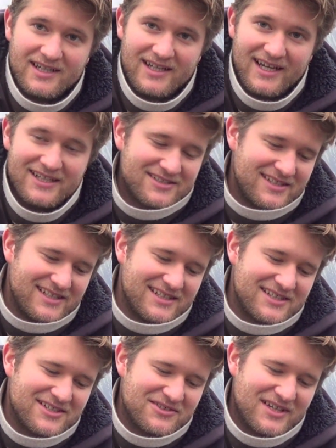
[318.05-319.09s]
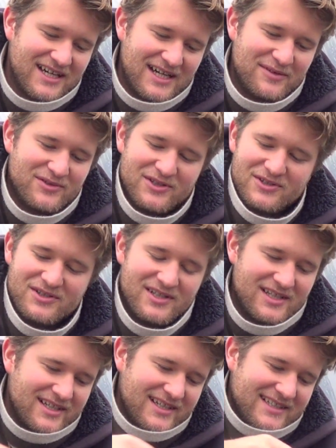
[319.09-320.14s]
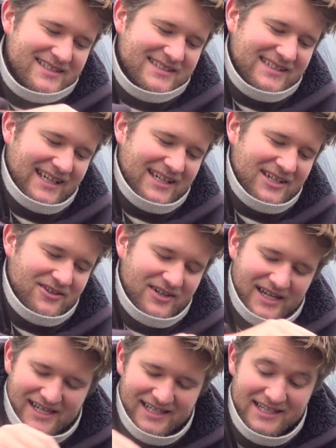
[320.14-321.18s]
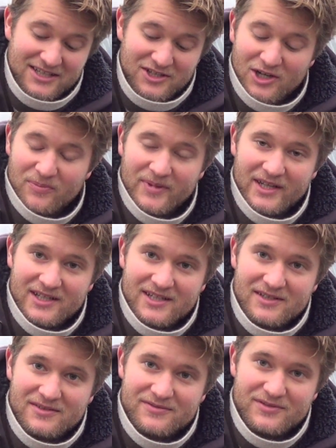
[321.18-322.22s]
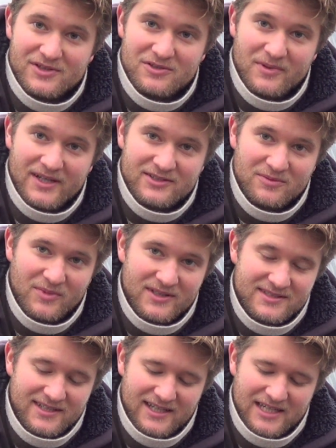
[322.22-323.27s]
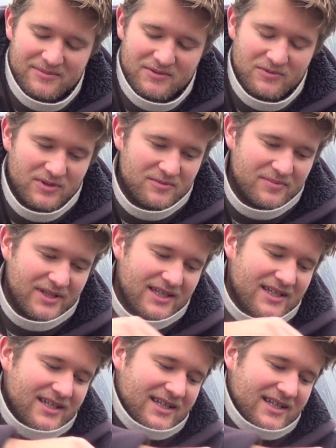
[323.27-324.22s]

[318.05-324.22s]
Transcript: Actually, you know, you have your seed in your hand and you hope that in a few weeks or months time it will be